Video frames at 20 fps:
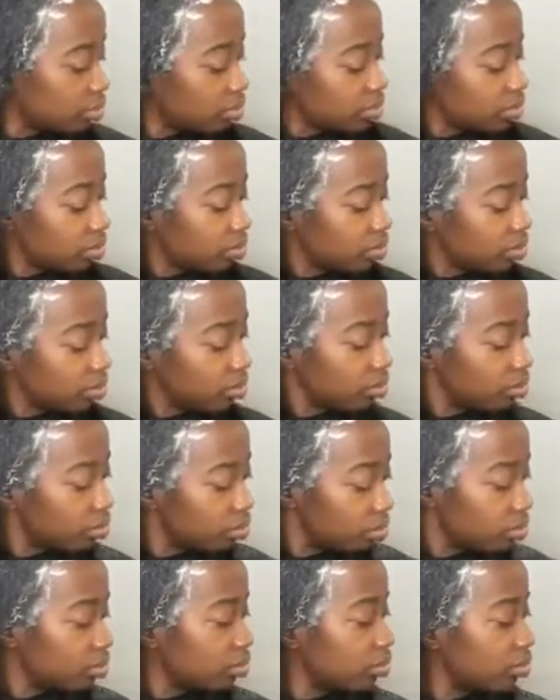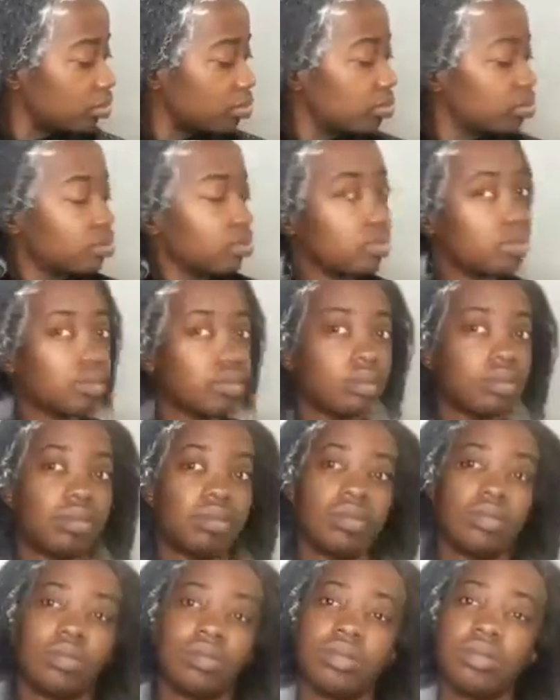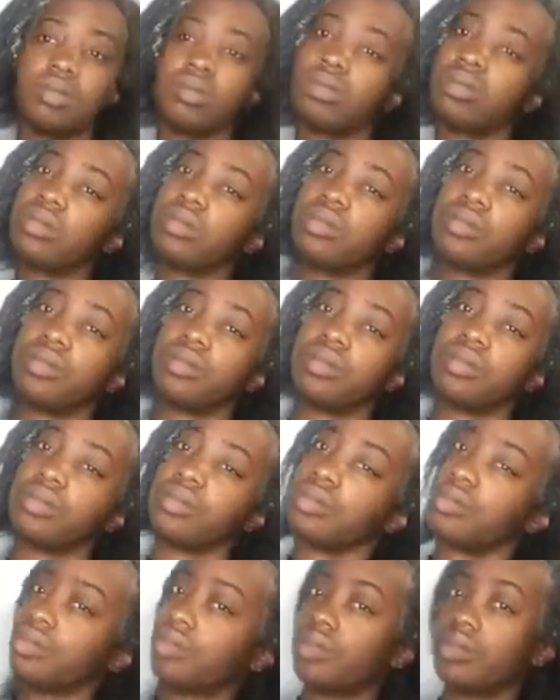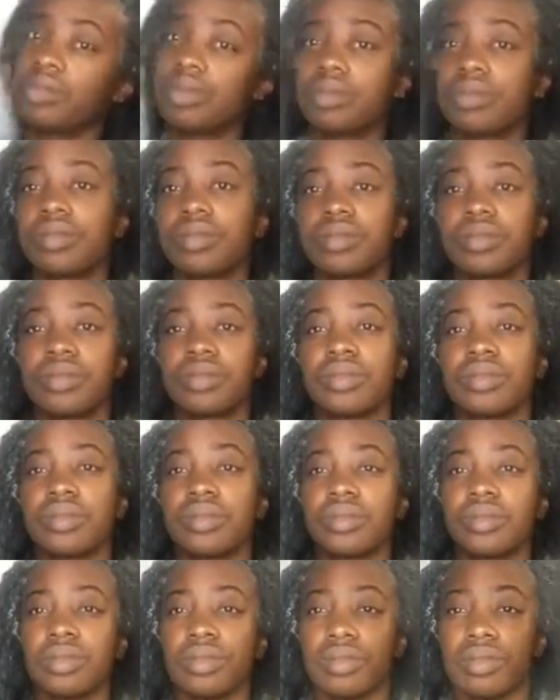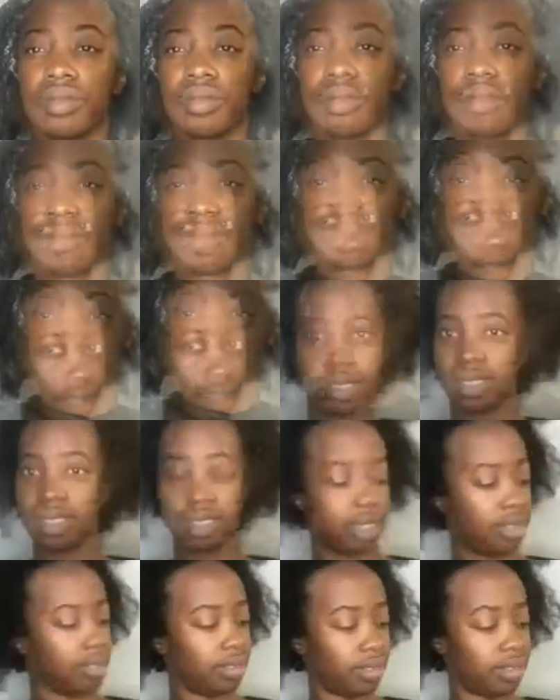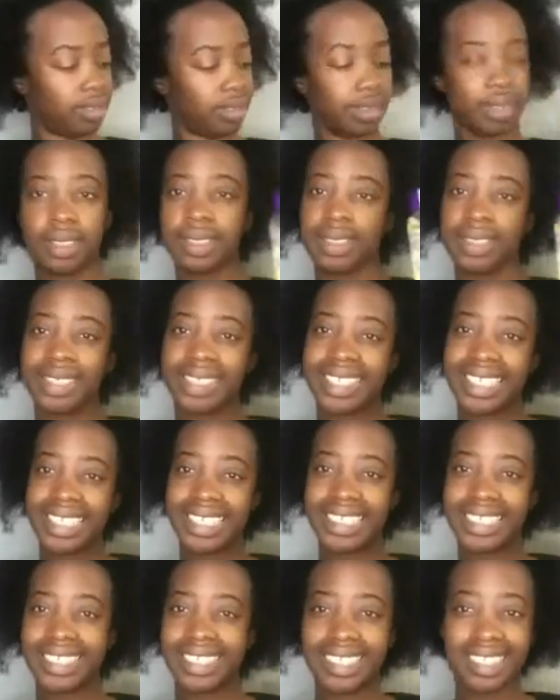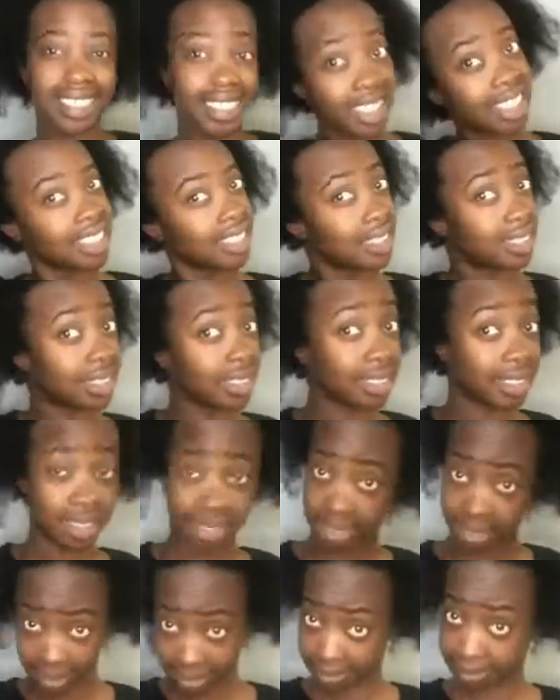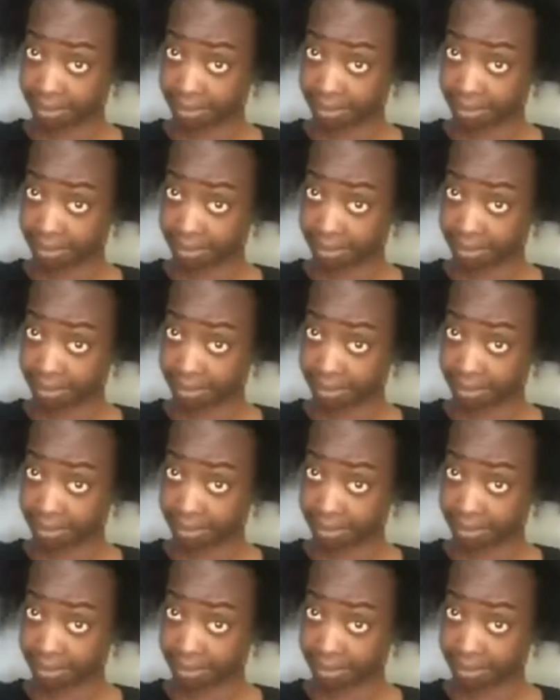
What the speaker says: This is what I like to call a real deep conditioning treatment. Use an oil of your choice and then style.